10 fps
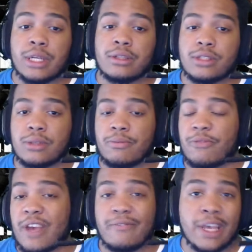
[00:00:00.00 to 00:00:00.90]
some
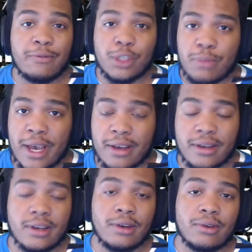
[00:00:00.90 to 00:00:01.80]
fan favorites back,
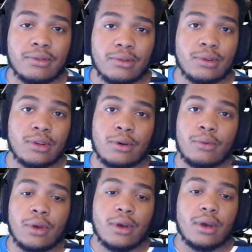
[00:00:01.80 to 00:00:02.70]

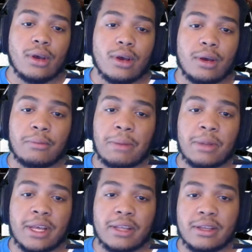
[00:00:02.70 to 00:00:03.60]
maybe
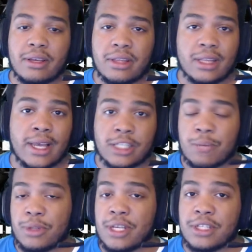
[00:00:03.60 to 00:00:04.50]
the last
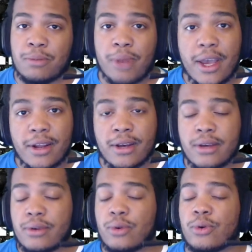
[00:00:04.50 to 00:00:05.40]
couple of days of the beta,
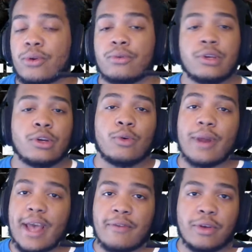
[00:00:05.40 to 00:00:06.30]
or what
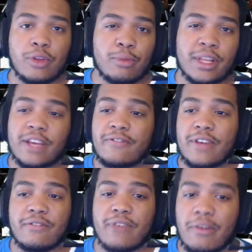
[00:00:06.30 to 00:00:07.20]
have you. They'll bring a
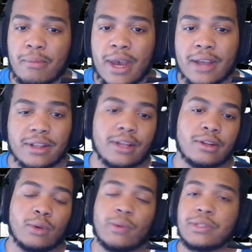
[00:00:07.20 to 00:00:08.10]
fan favorite back that
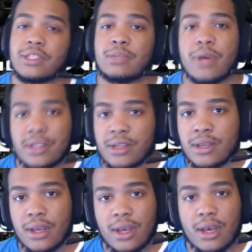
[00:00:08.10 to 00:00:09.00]
no one was expecting.
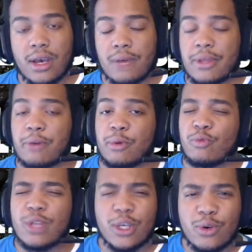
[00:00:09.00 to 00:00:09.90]
That'd be
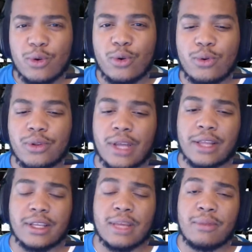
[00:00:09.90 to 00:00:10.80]
really cool, and I
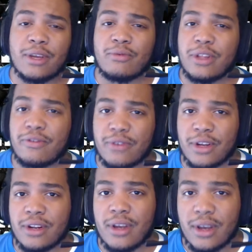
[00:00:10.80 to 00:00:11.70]
think that'd make it really
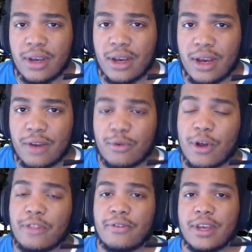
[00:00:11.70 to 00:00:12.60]
fun for all
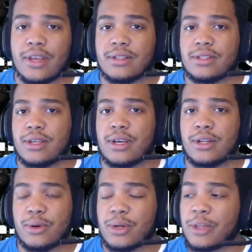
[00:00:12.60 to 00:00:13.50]
the fans
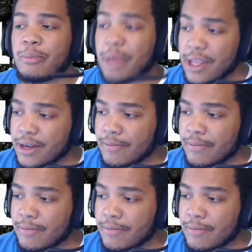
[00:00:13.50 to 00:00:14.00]
during the beta.